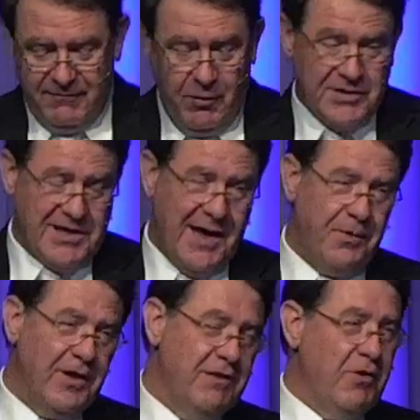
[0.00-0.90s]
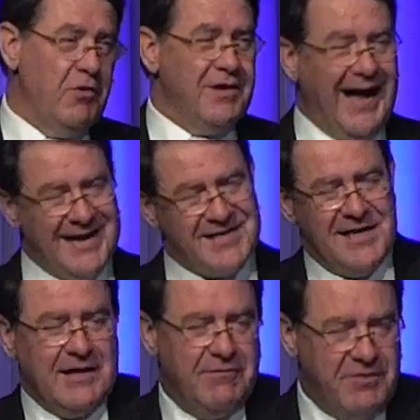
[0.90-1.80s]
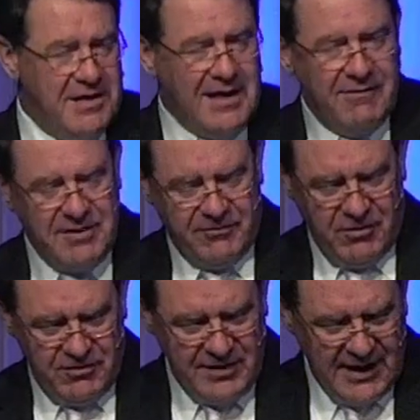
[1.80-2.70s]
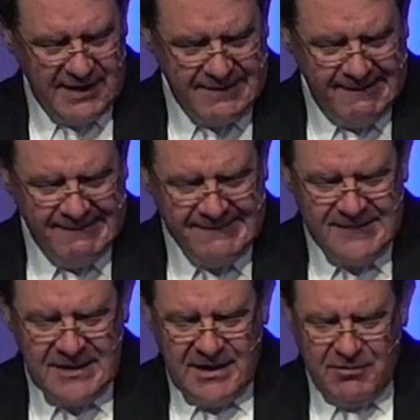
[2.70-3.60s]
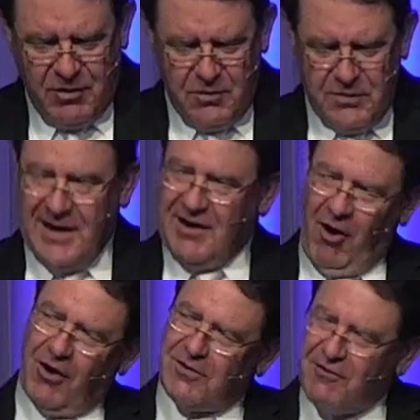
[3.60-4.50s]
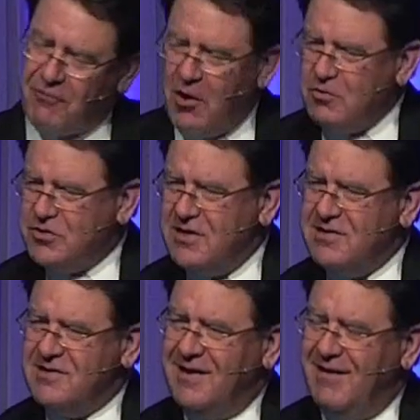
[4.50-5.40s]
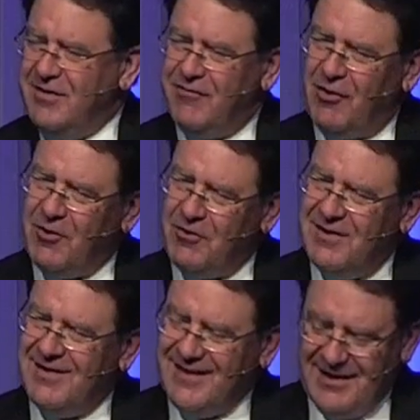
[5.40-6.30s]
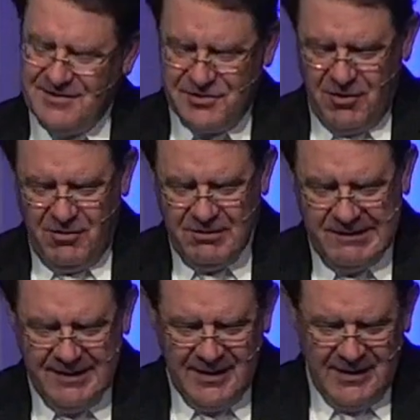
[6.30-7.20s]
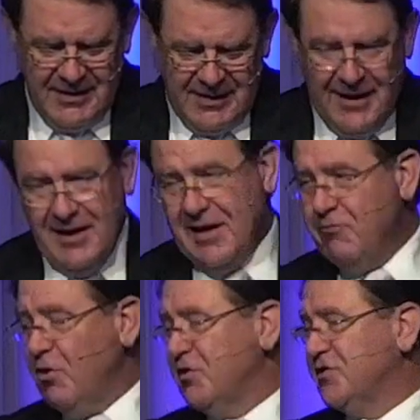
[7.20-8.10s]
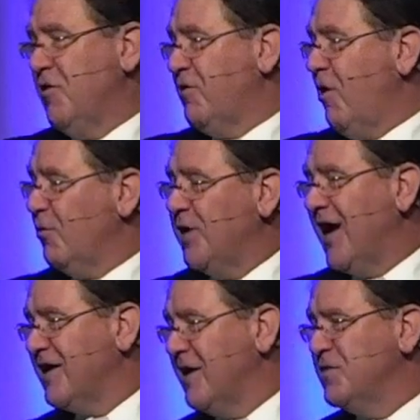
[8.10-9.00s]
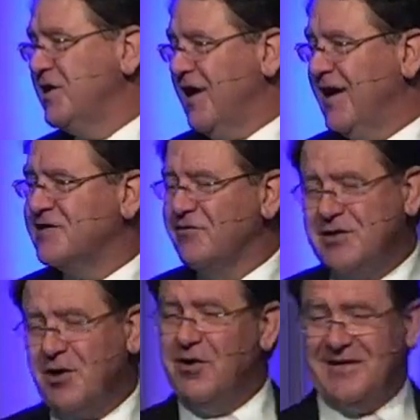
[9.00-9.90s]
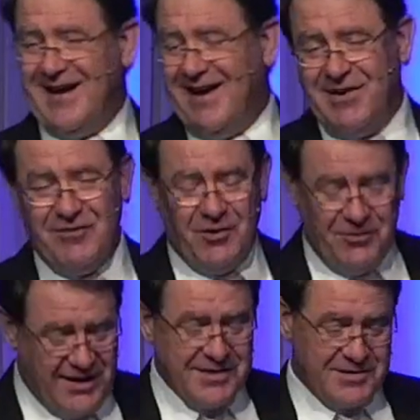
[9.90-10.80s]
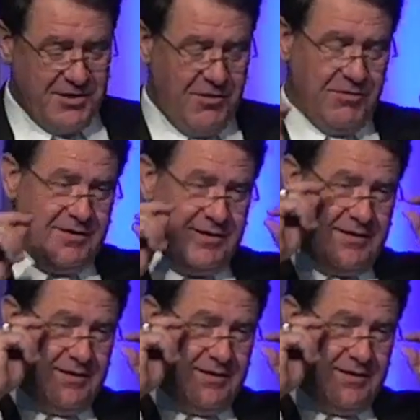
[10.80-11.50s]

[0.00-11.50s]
For example, he wrote, "I Sing of Thee." I've never heard that. He wrote "A Garden of Roses." I've never heard that song. He wrote a song called "When I Come to the Edge of Eternity." I've never heard that song.